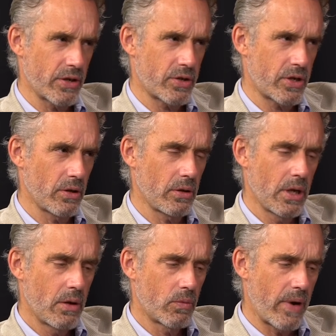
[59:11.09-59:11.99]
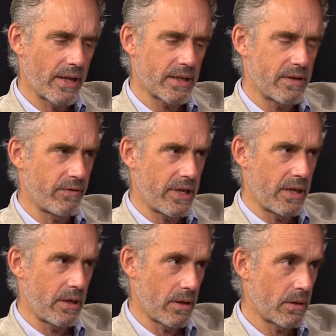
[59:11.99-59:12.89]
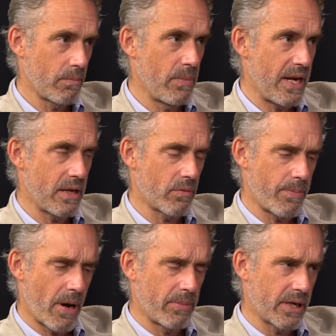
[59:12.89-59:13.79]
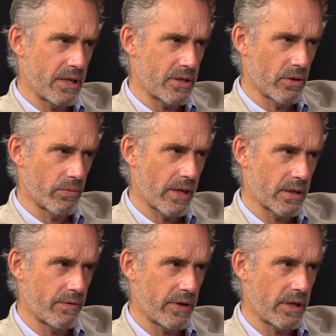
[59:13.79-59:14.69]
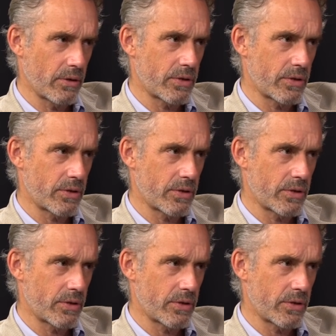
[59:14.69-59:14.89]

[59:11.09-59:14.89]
They're still relatively, the median Republican is still relatively